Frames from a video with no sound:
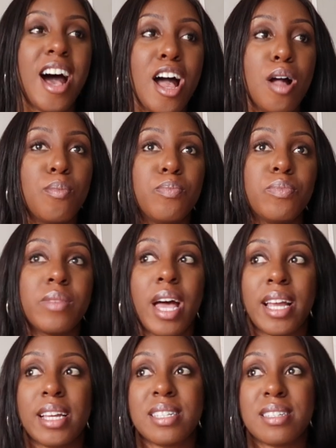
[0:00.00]

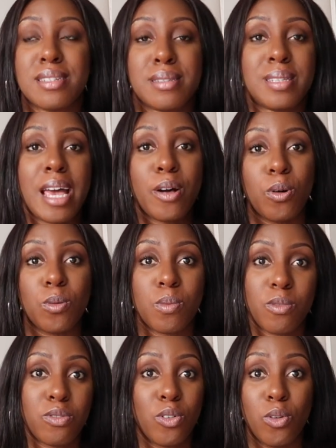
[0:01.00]
I guess,
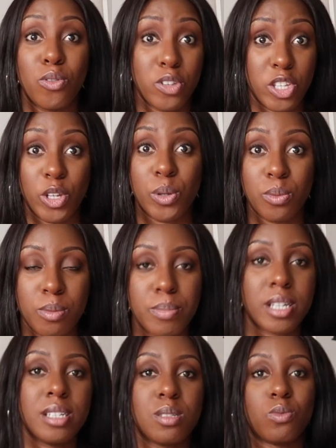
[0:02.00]
sell for you.
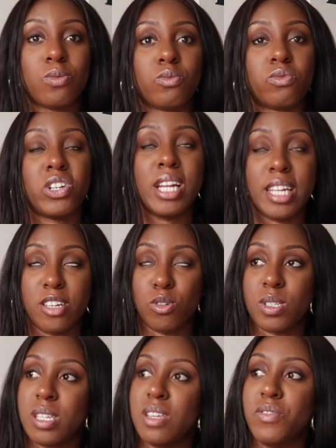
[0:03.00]
Because really your
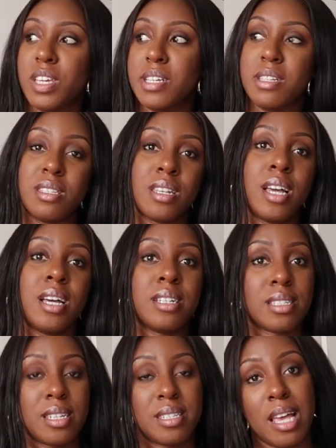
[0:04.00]
CV is
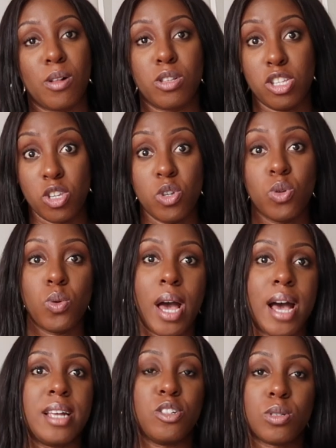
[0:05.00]
to sell you
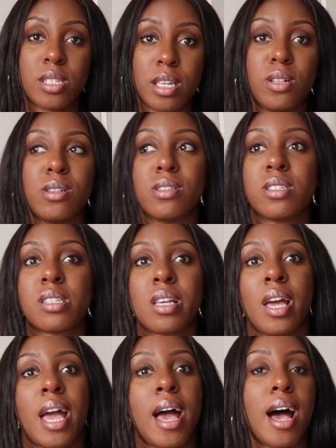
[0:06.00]
and your skills
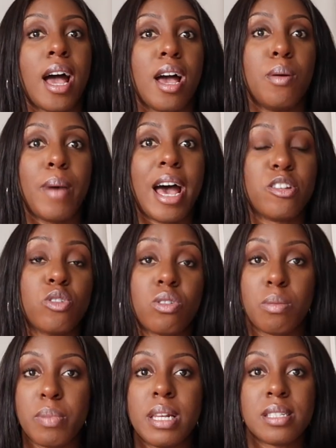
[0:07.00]
and
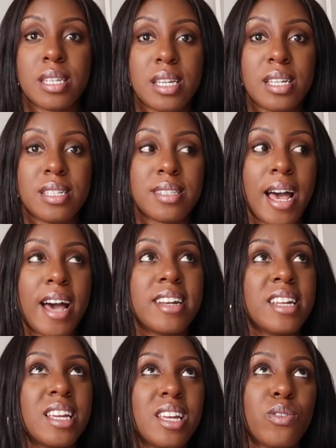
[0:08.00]
your abilities,
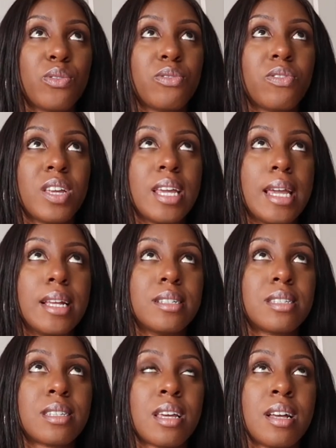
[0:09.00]
and if
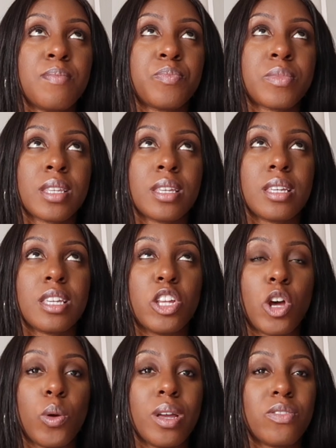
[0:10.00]

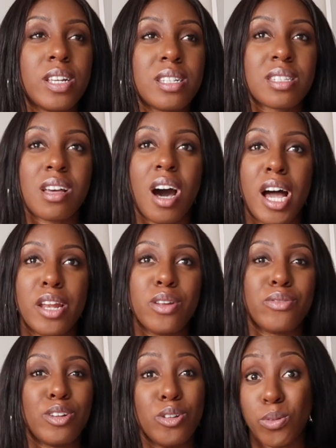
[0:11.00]
it's kind
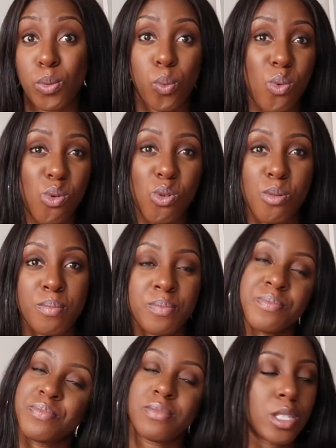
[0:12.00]
of lukewarm,
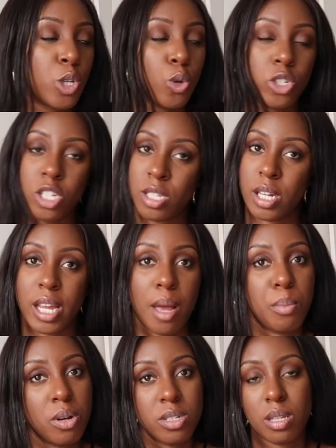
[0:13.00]
you're just going to
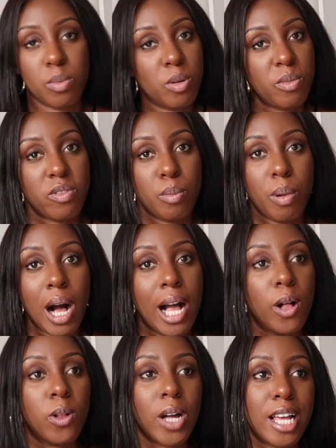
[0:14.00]
get put to the bottom of the
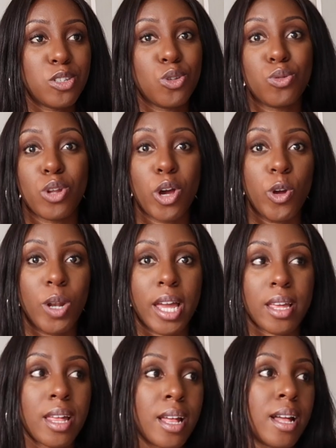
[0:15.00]
pile. As you know,
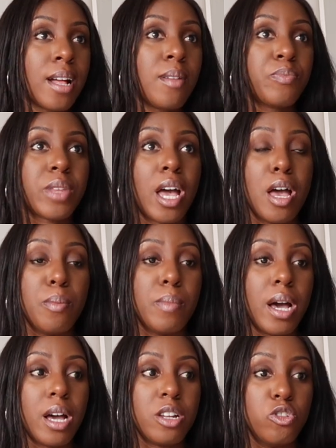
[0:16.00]
like
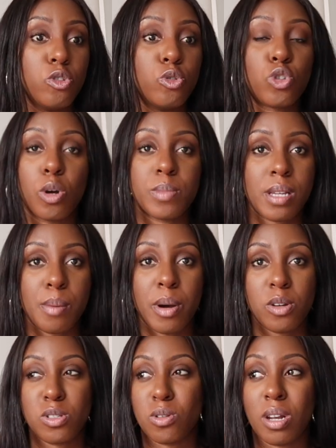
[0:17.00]
new jobs that are
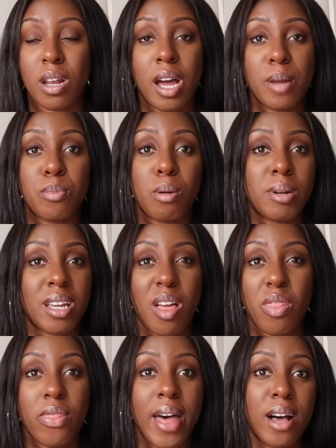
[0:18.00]
posted online probably
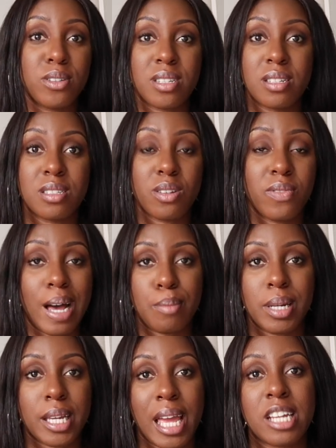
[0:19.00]
get thousands of
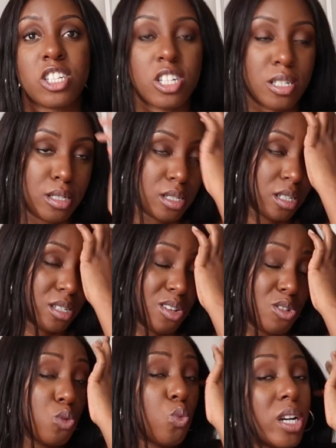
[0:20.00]
applications. So
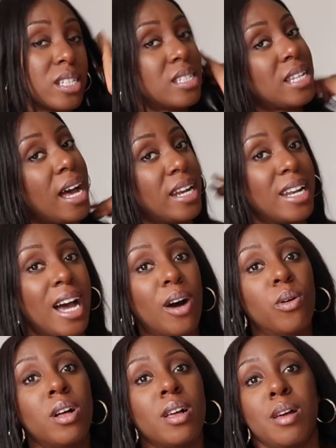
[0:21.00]
you want to stand
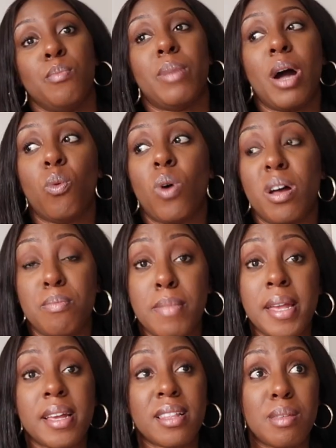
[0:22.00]
out by one,
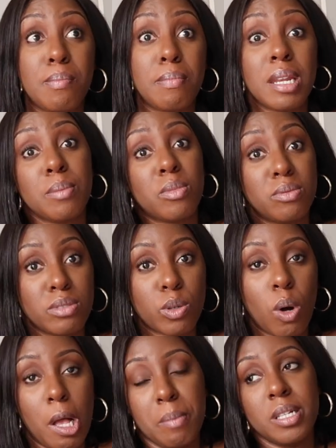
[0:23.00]
meeting the minimum
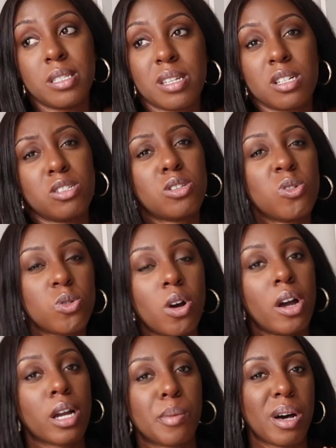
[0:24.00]
requirements, and two,
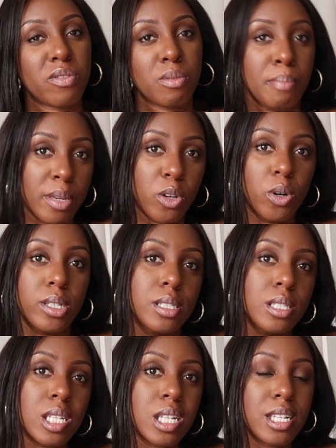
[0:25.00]
going above and
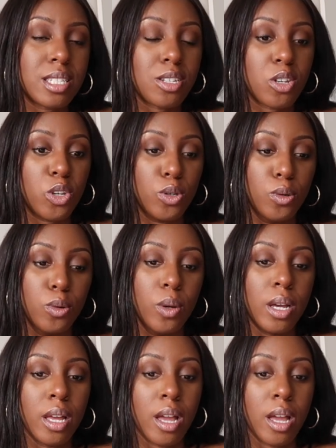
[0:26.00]
beyond to